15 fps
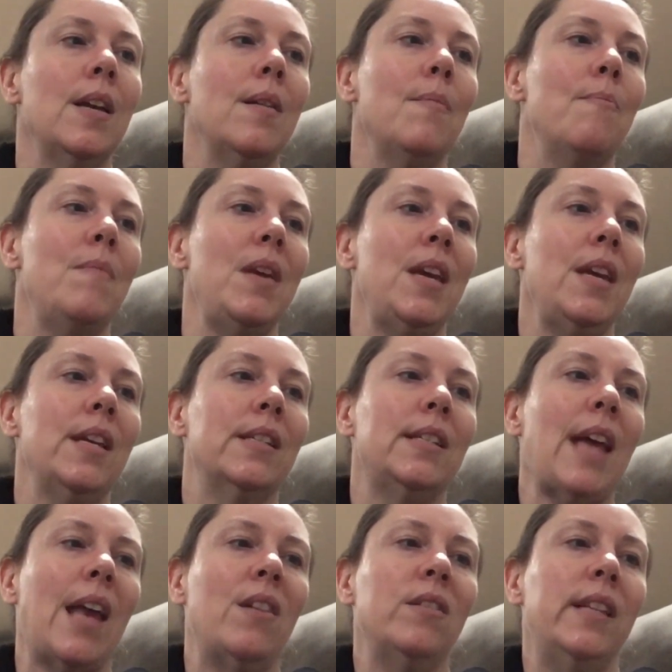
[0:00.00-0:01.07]
Me and
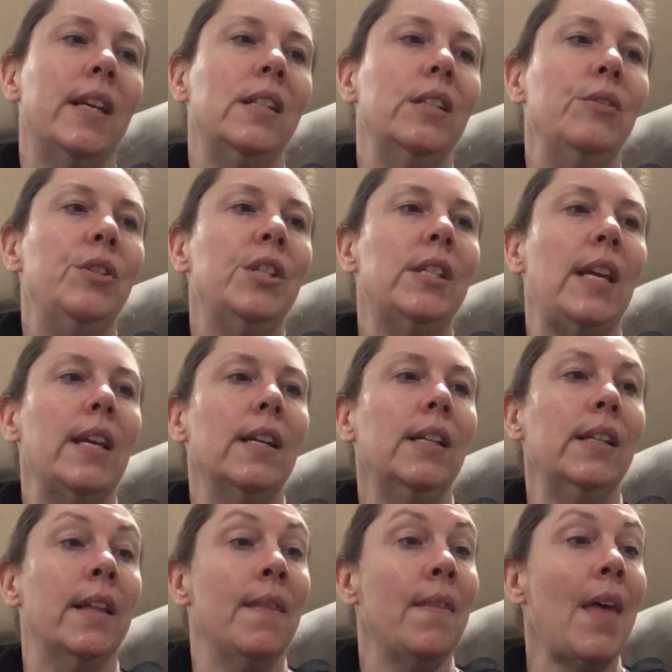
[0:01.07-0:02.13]
Tattletale Lucille
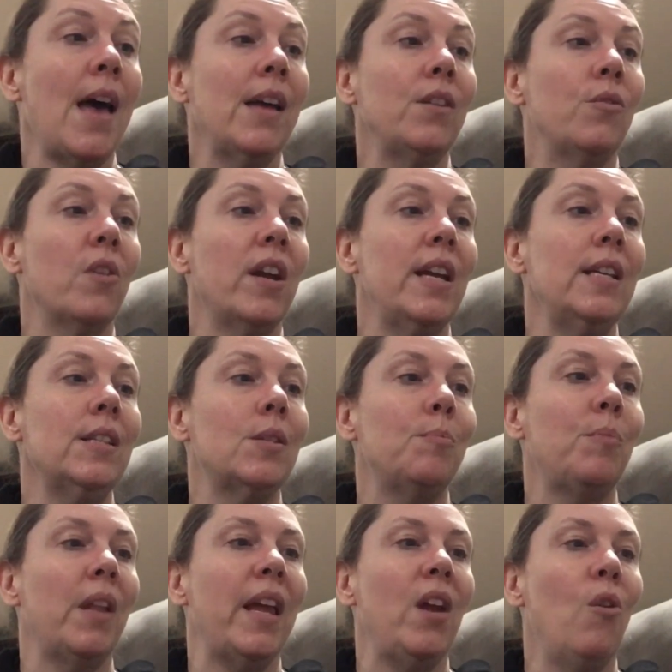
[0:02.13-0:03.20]
and Bat Grace
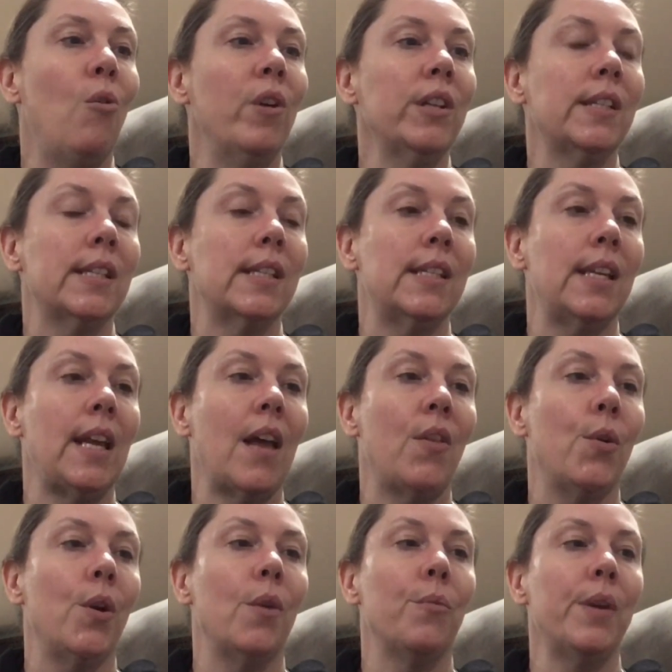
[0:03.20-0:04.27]
play horses
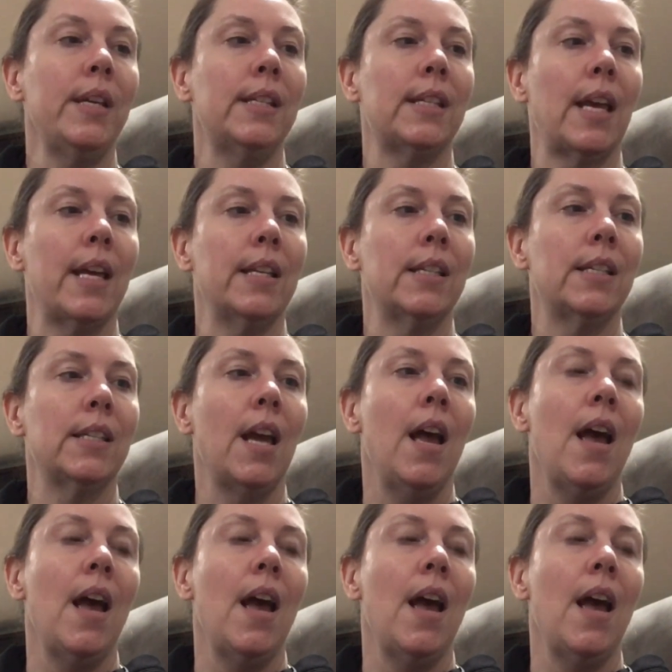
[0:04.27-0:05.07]
together at recess.